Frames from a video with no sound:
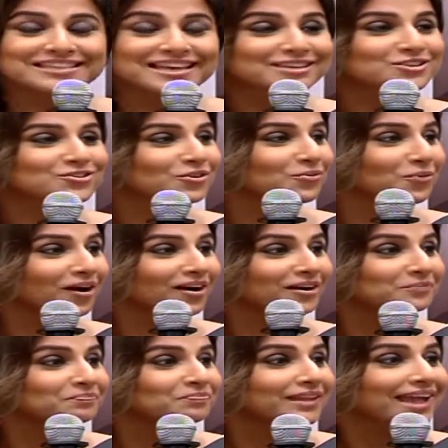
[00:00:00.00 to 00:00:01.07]
said, you know what,
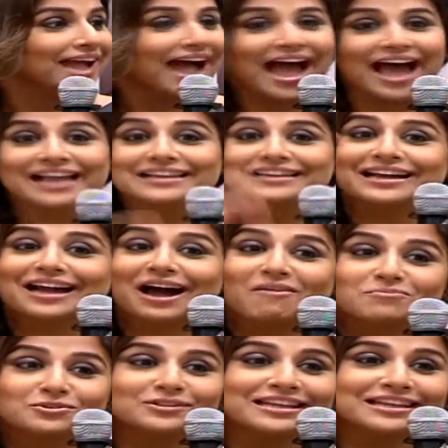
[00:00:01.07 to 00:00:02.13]

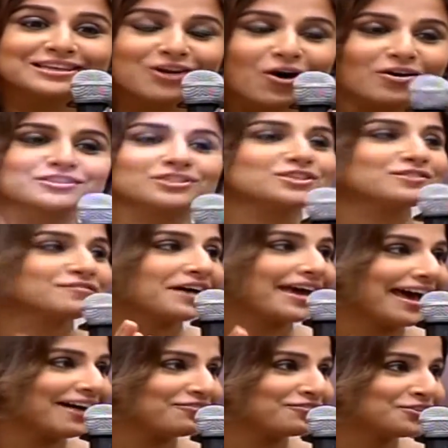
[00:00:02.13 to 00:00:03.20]
come to the launch if I
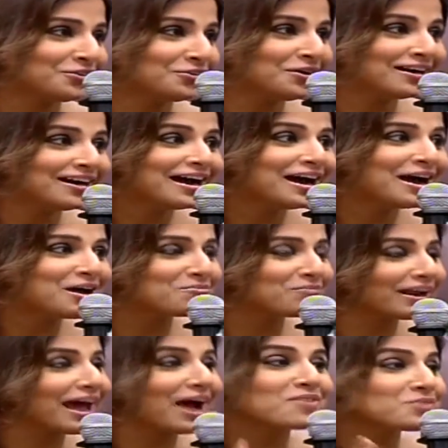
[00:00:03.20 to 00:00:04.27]
have to,
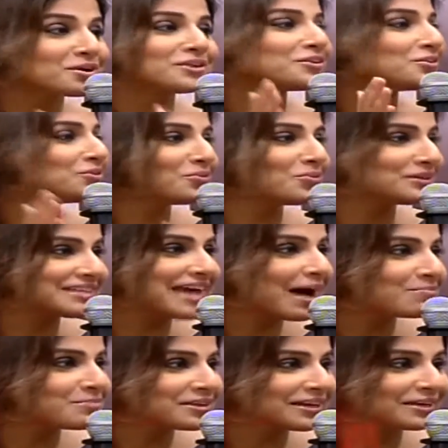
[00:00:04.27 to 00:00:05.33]
but I want to know what's
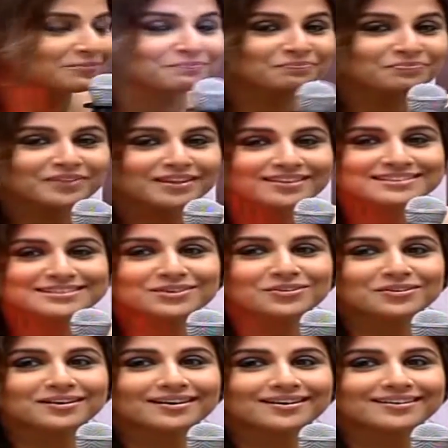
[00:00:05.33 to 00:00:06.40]
happening.
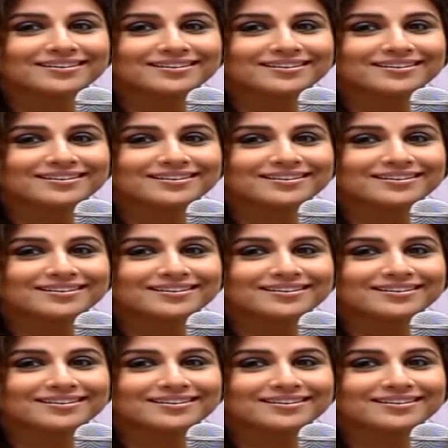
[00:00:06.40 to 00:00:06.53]
So